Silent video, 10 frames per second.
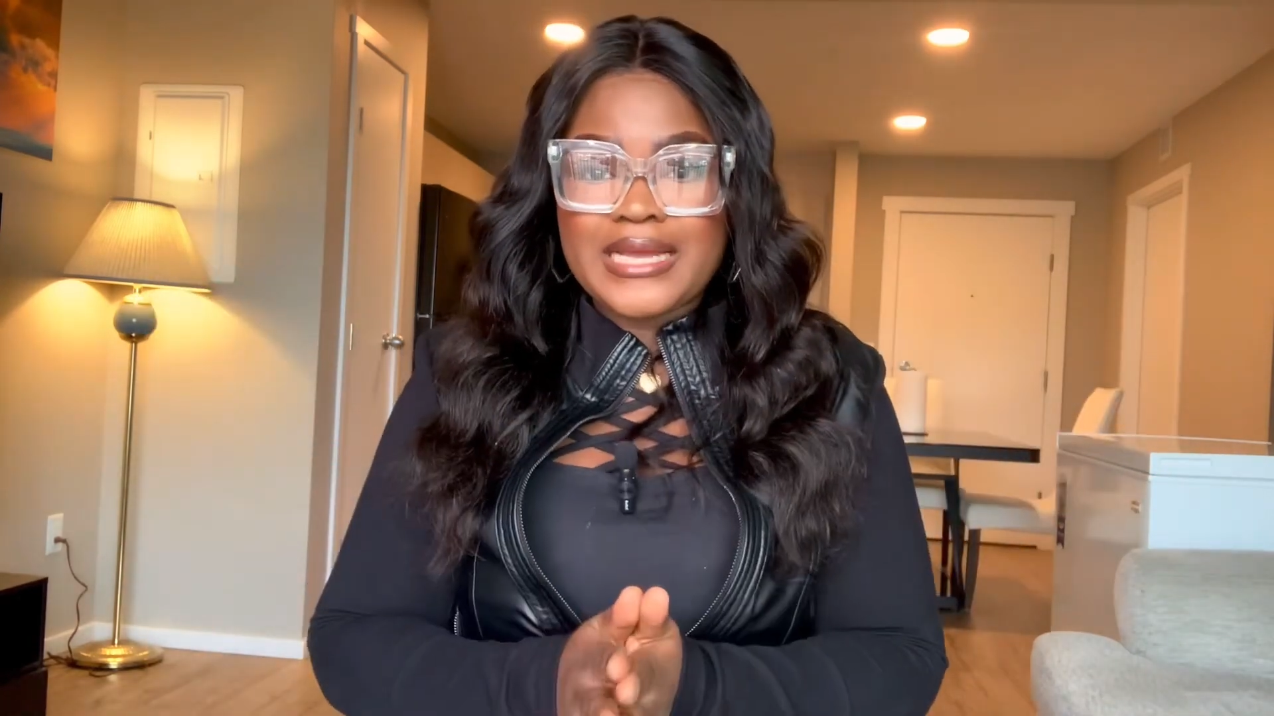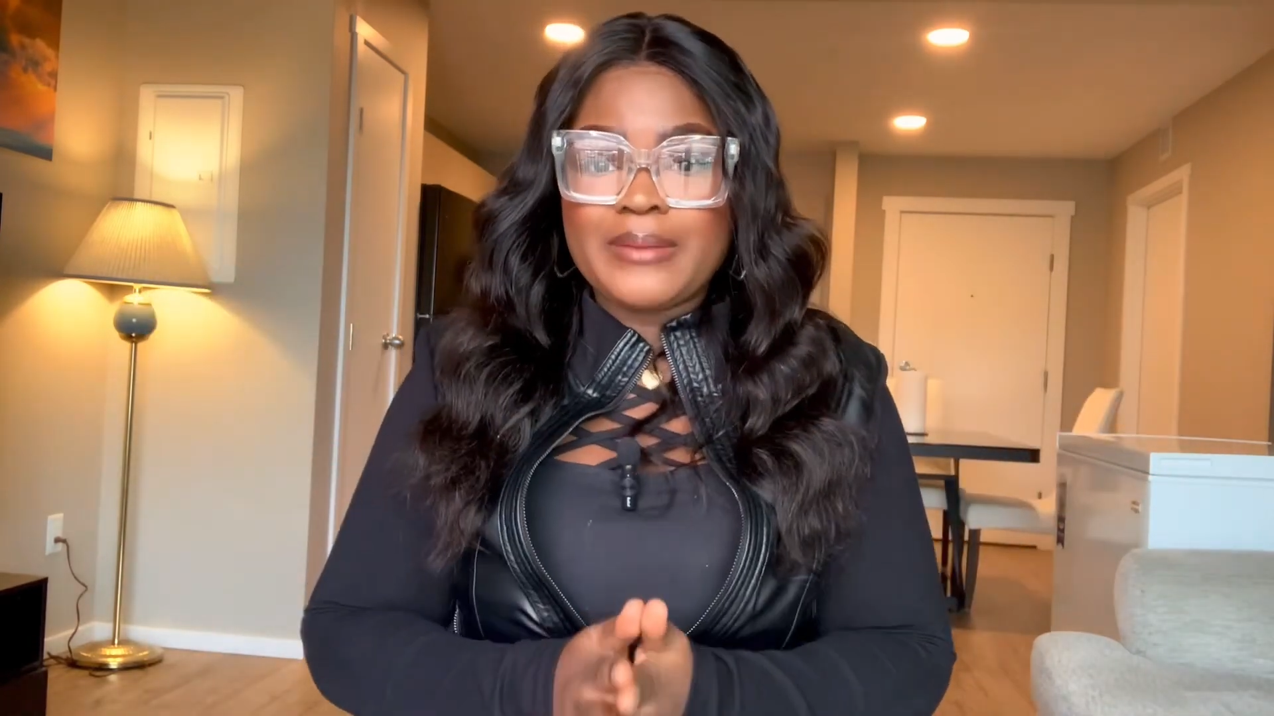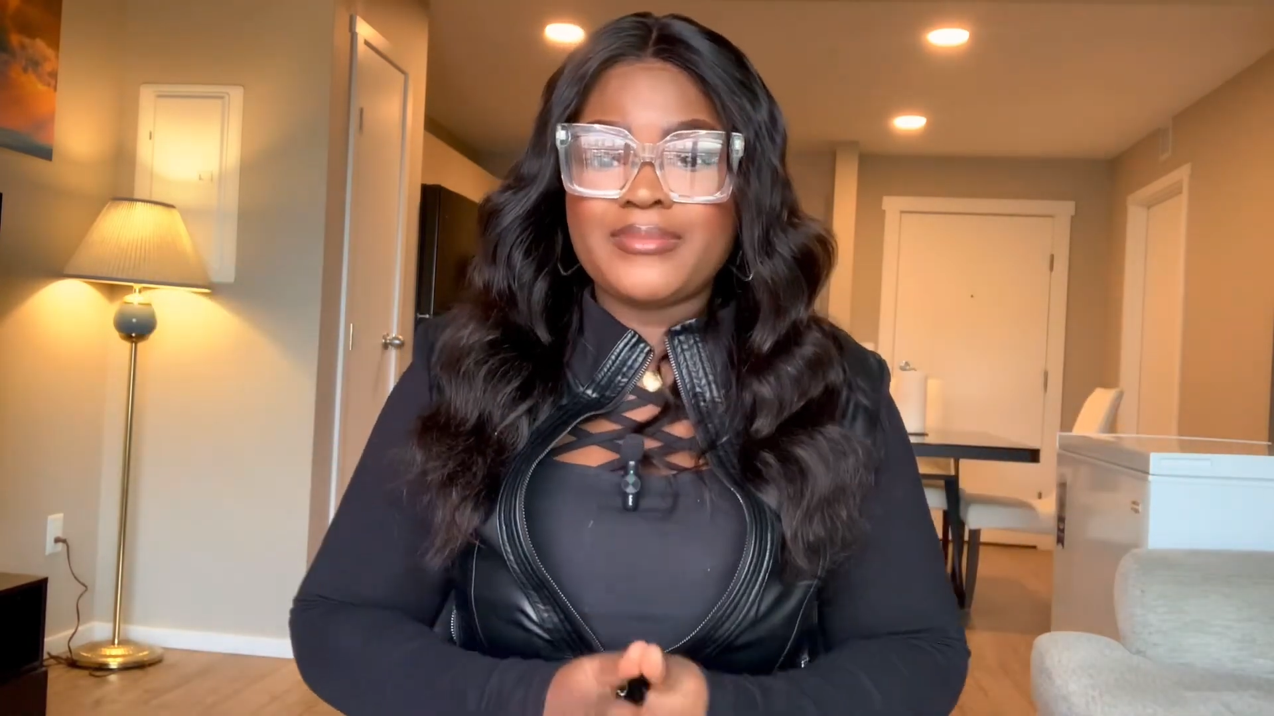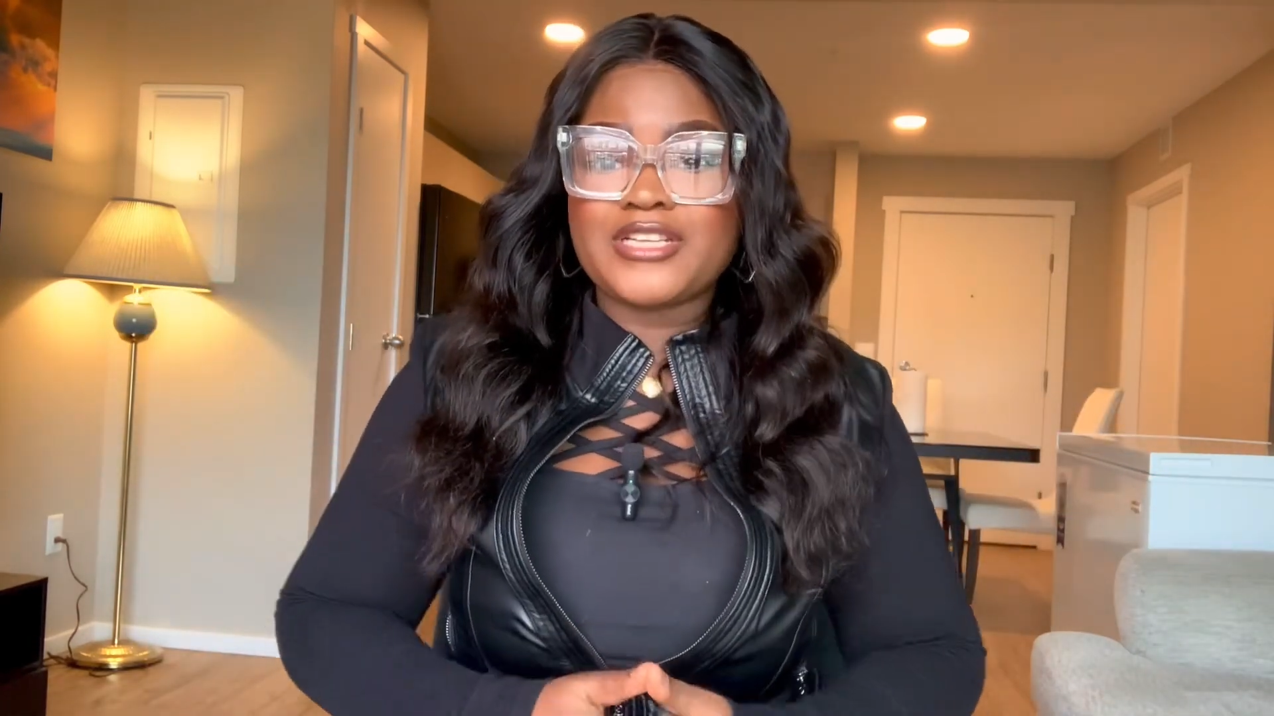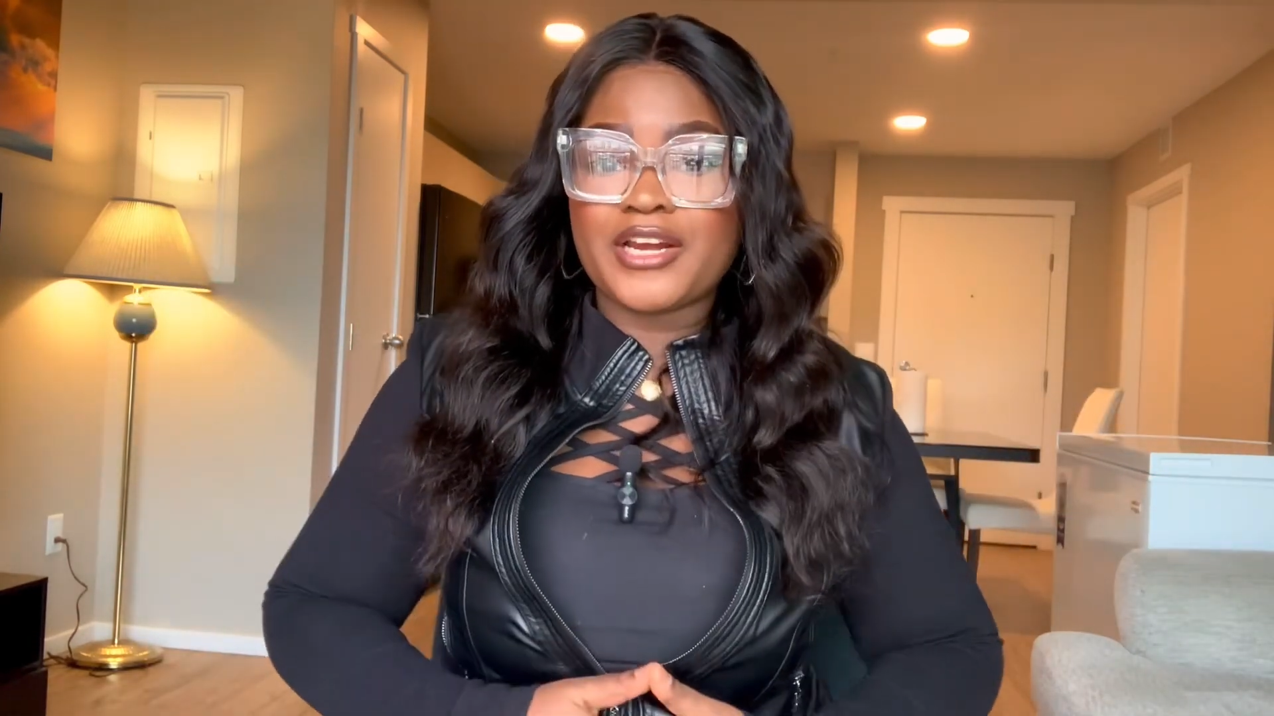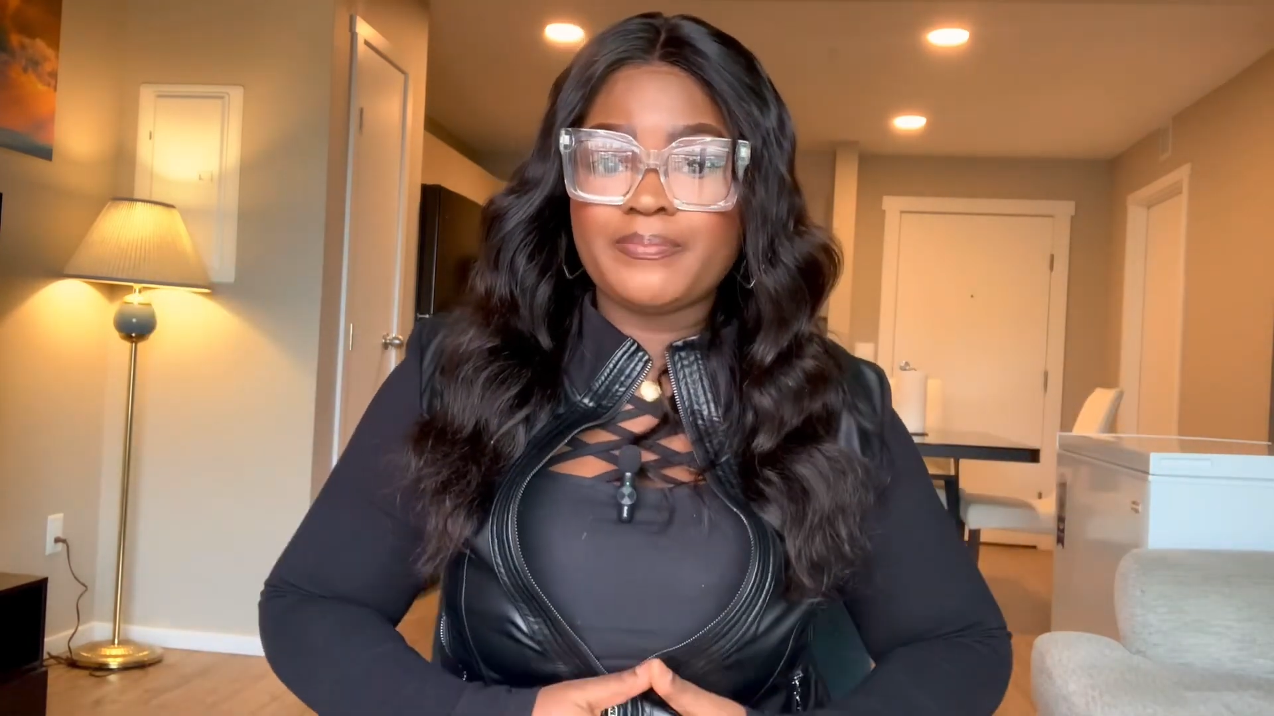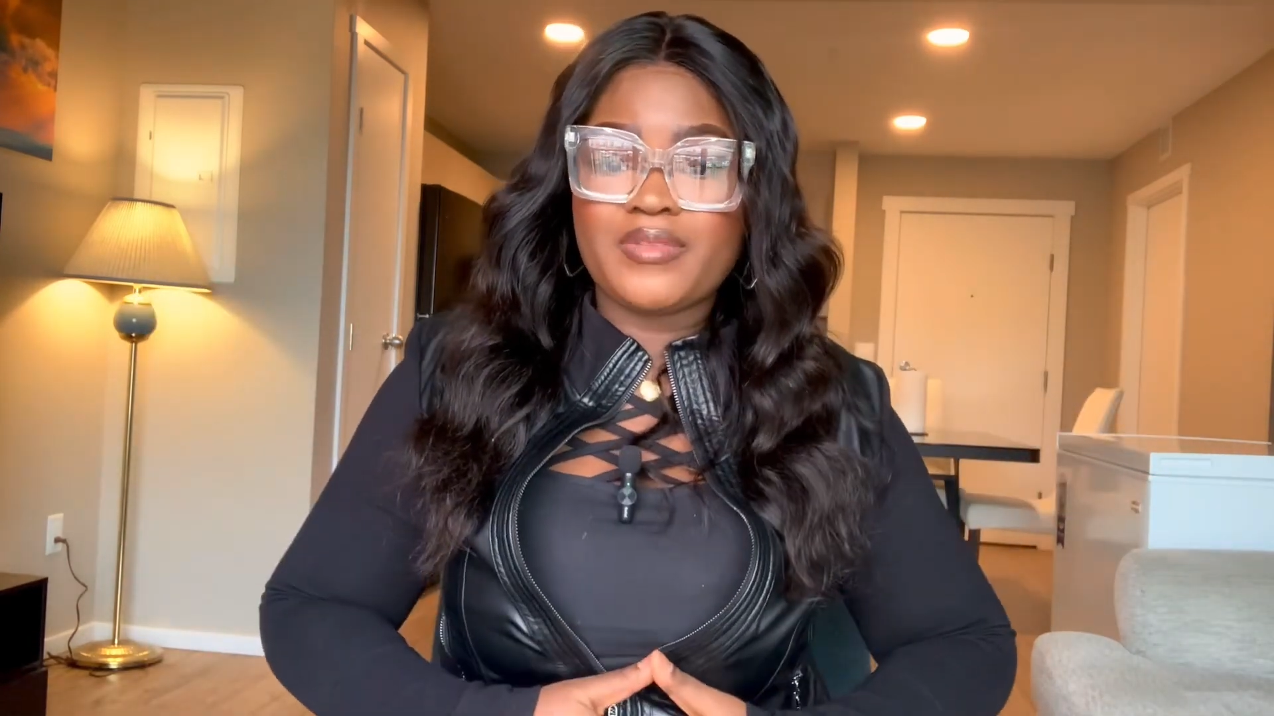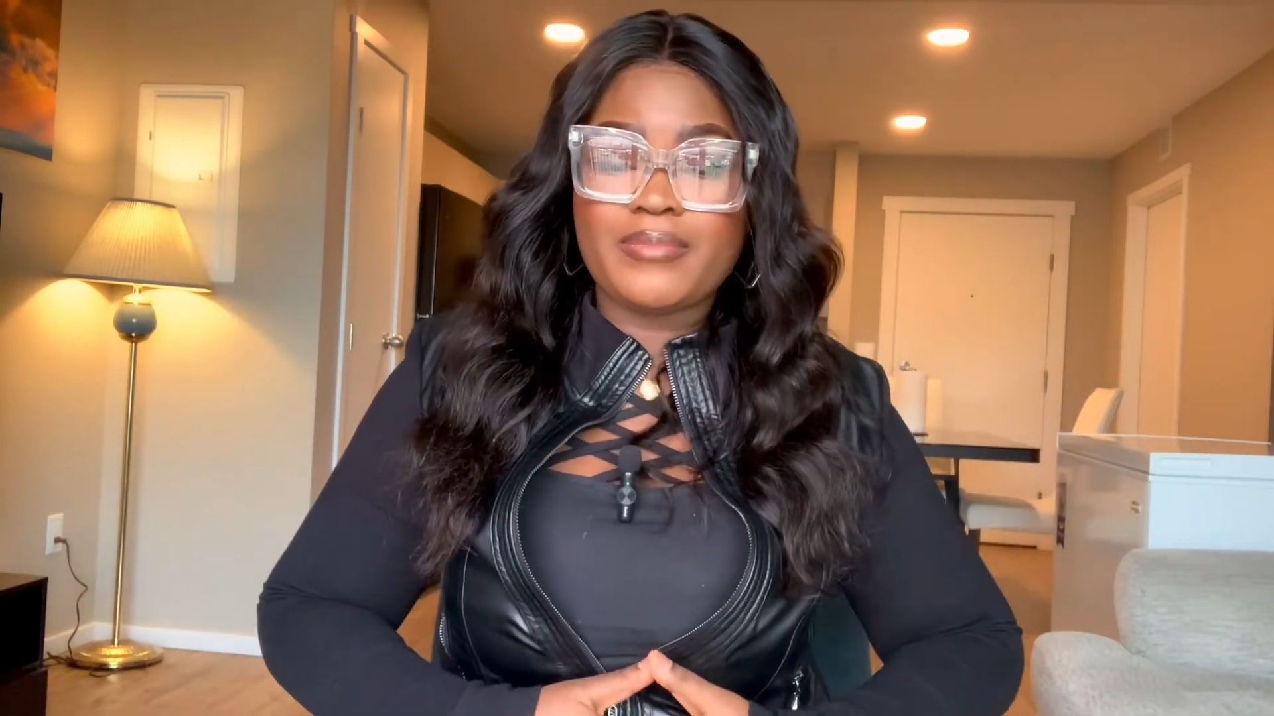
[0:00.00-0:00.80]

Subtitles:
and I'm in charge of